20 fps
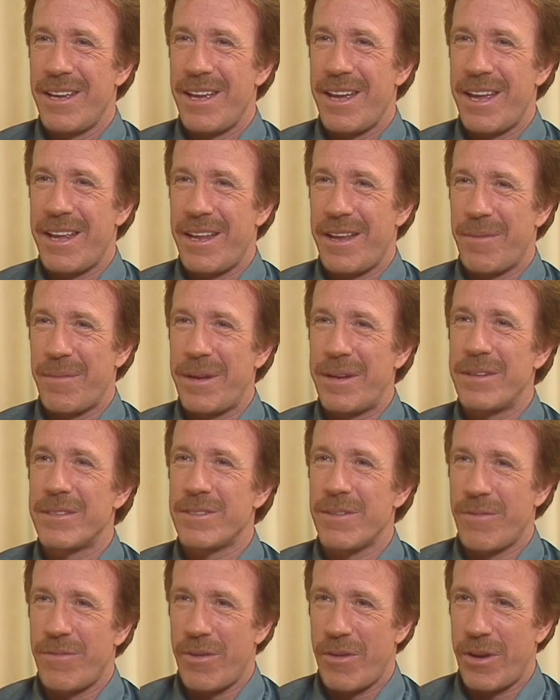I mean, it's
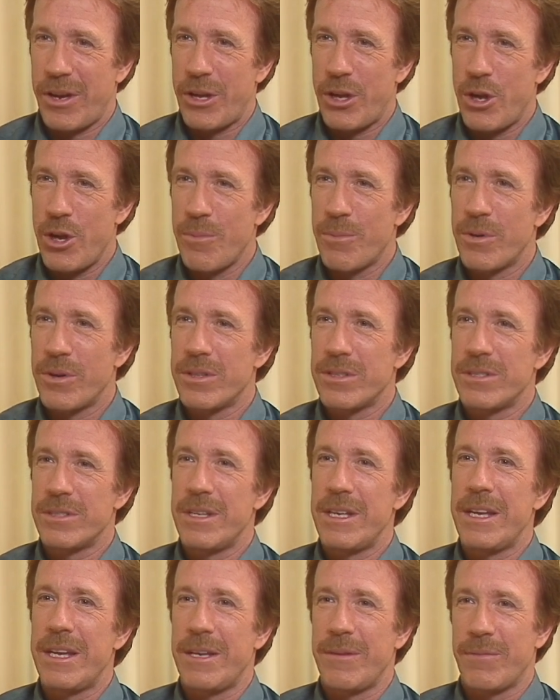a very humorous
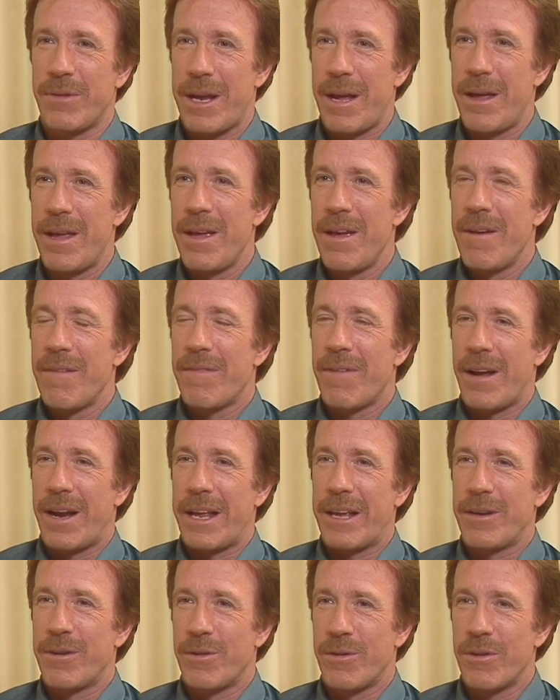scene when I finally
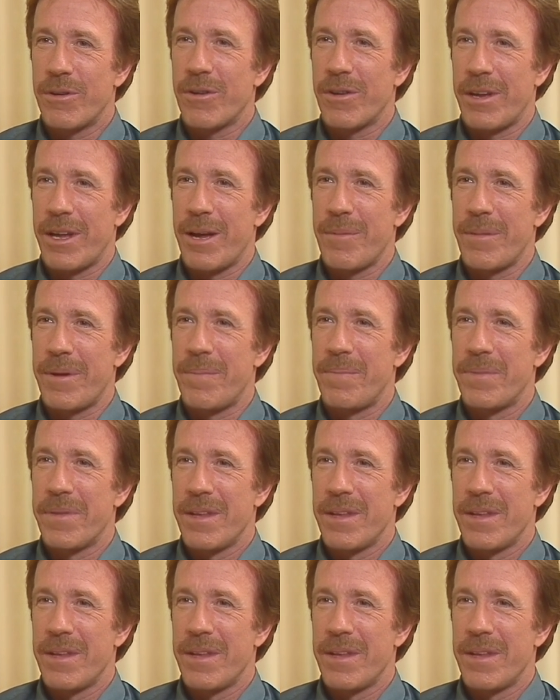corner him,